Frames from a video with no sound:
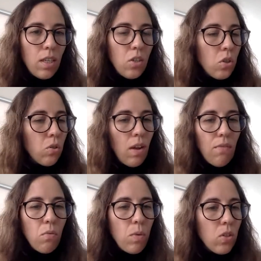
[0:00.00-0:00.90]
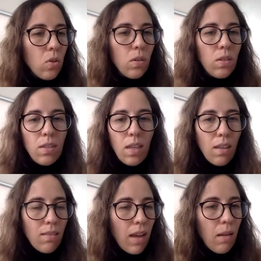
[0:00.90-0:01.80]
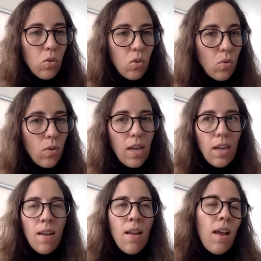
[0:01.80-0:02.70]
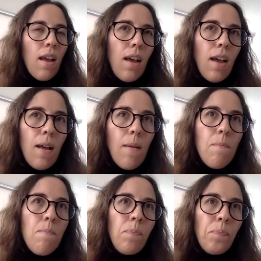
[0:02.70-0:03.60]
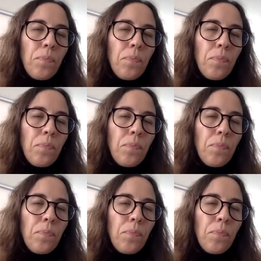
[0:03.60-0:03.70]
They just don't have the resources and the time to do it. And